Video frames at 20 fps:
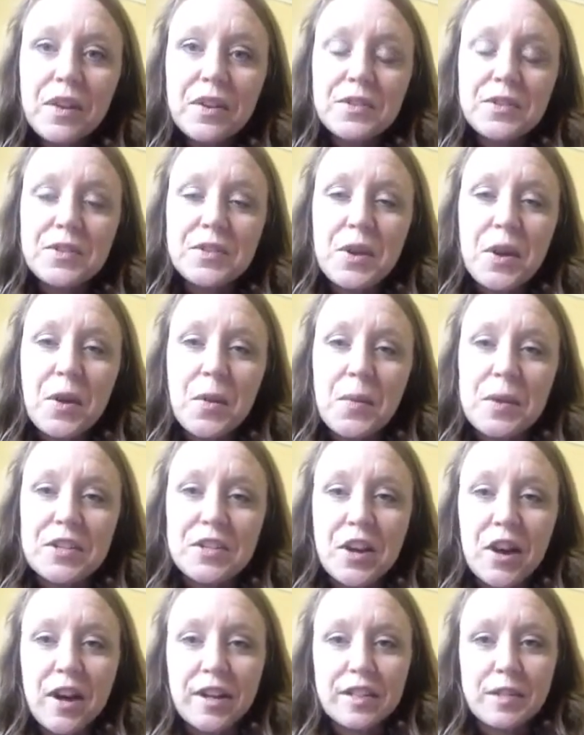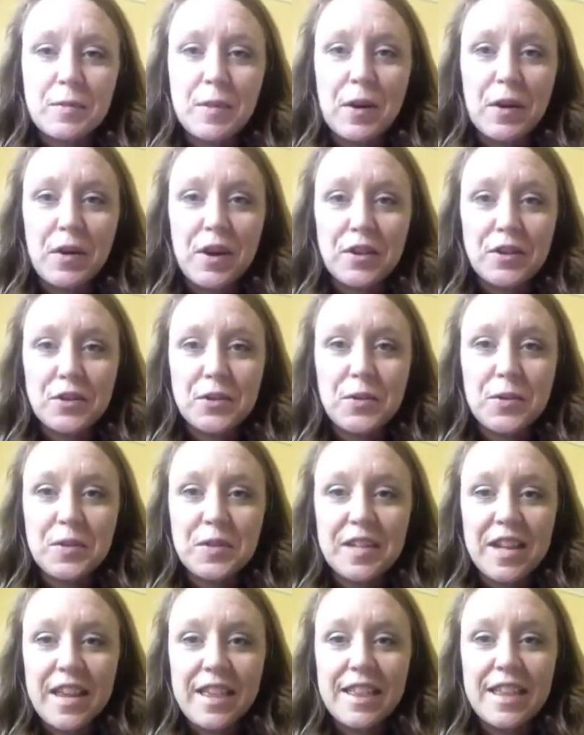So we talked about on
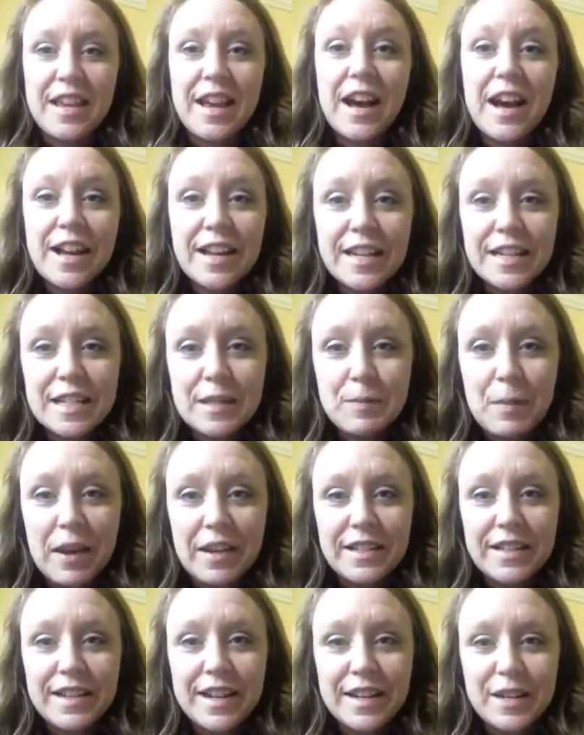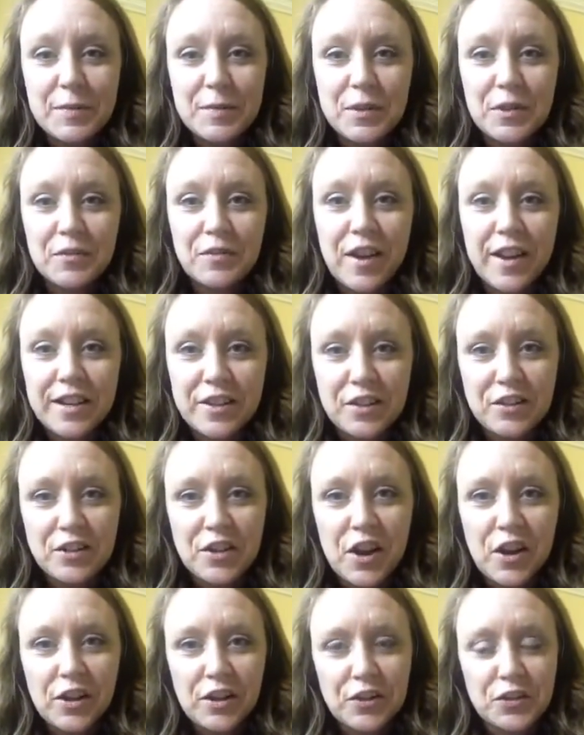Tuesday the unexpected items you'll find at the
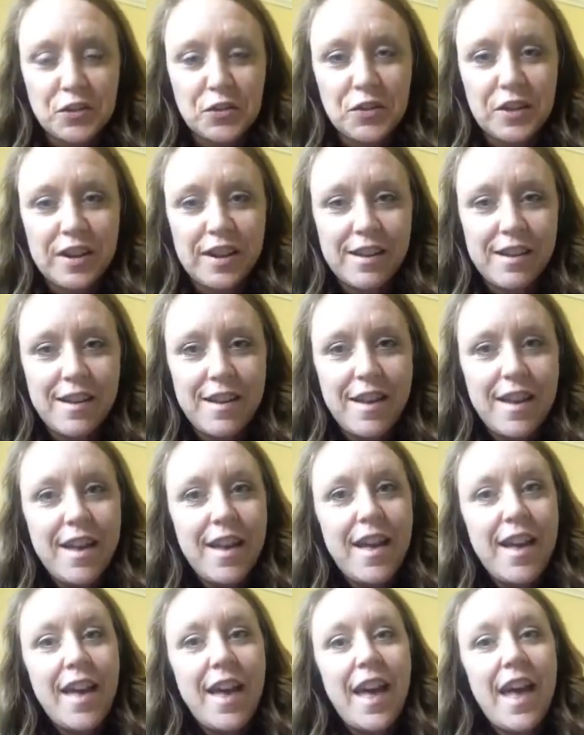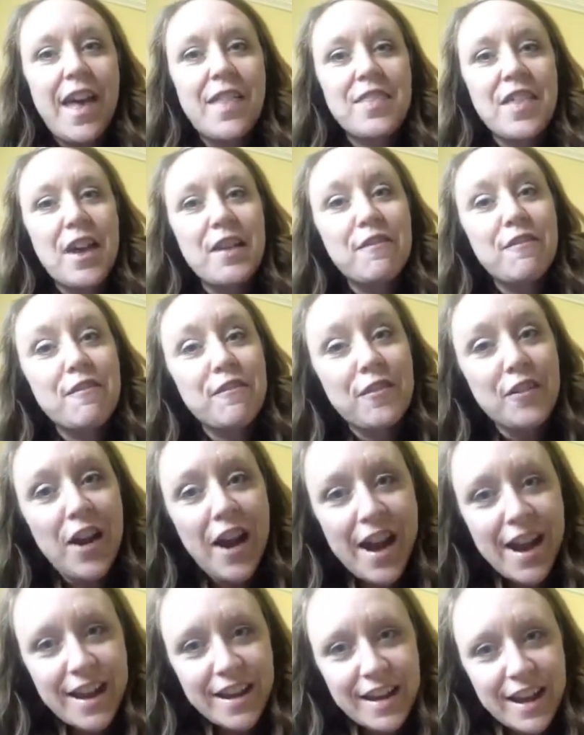Dollar Tree. And then
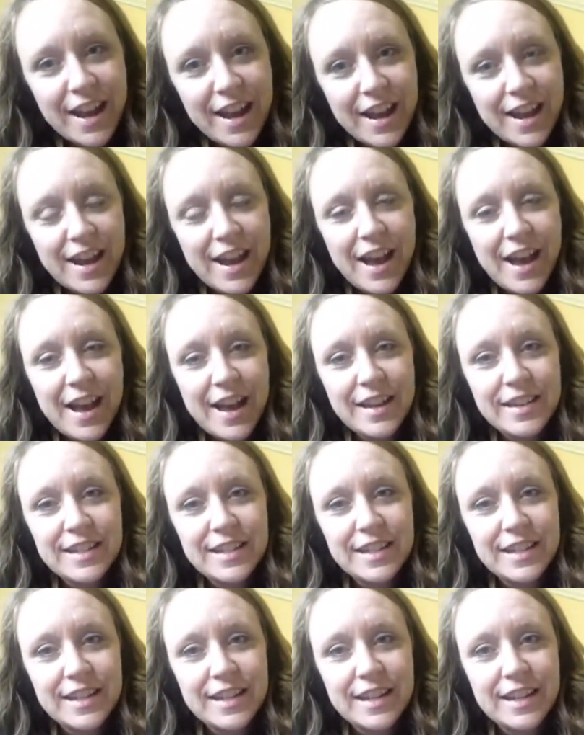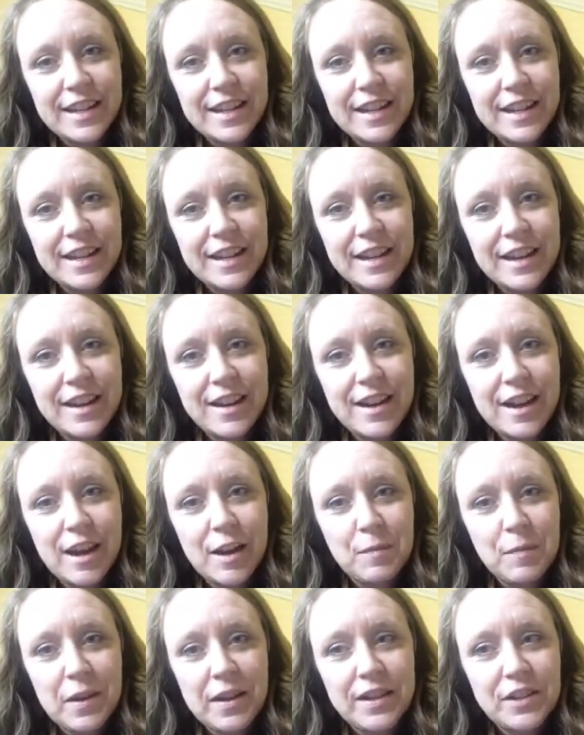Friday, I did
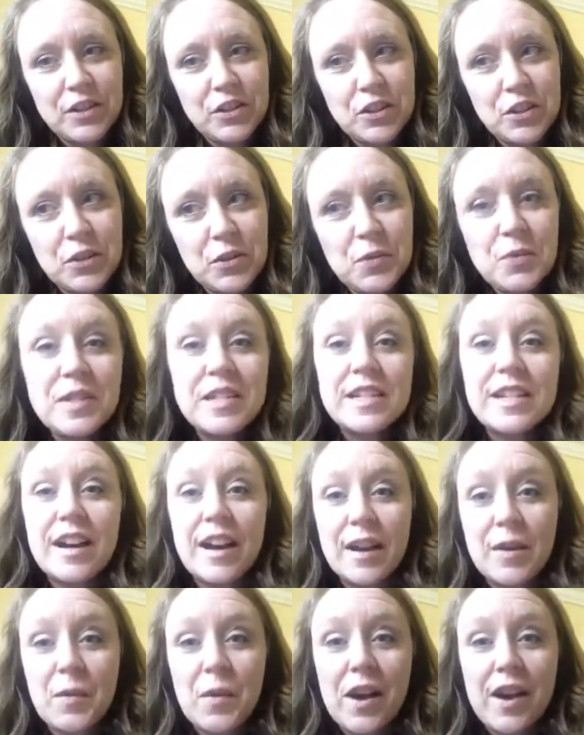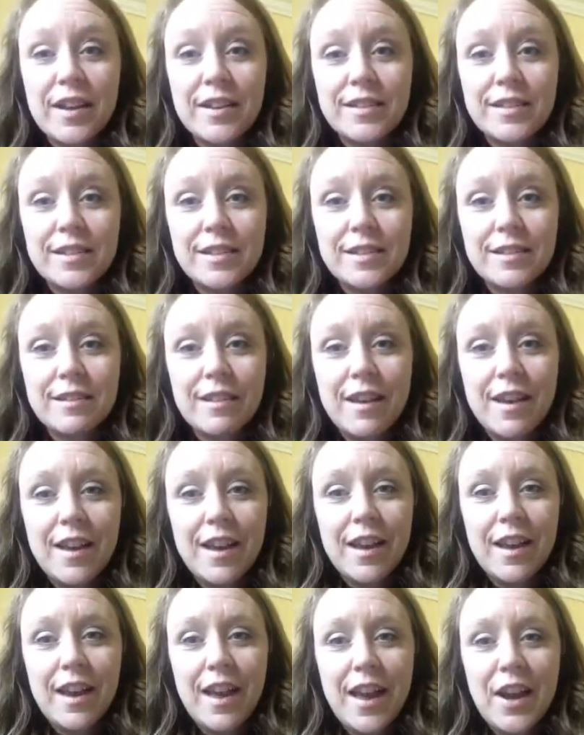2 DIYs.
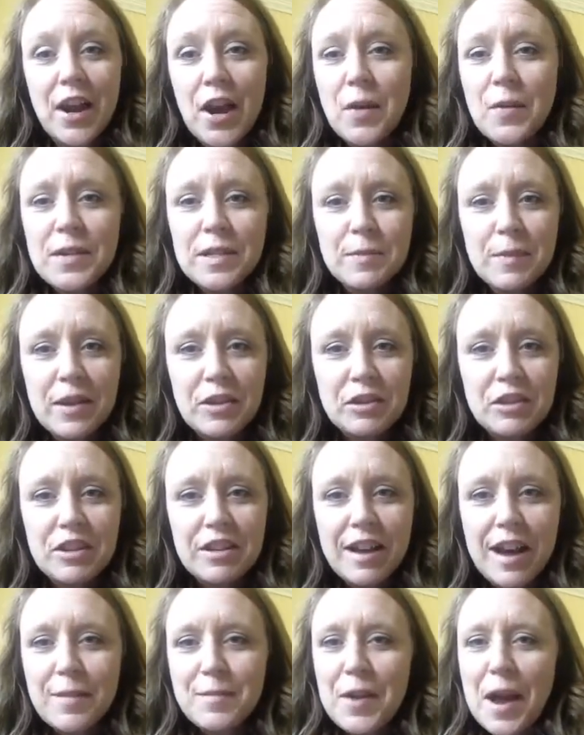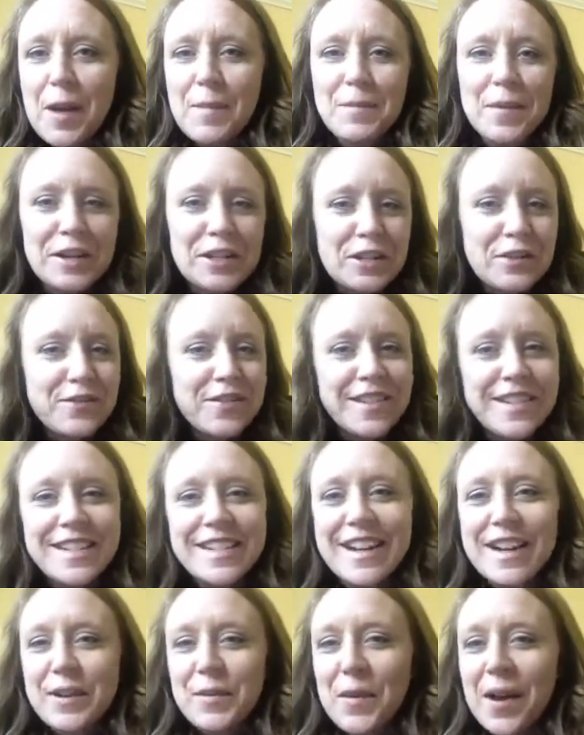And I always mention I'm not much of a
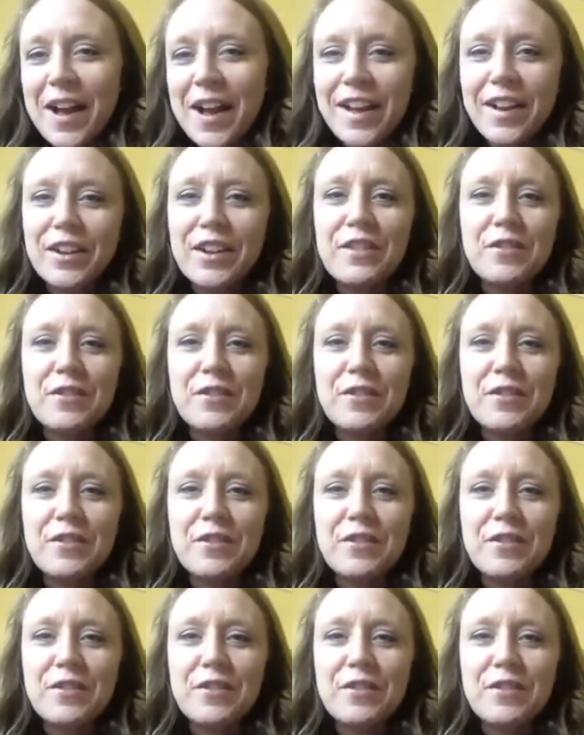DIYer.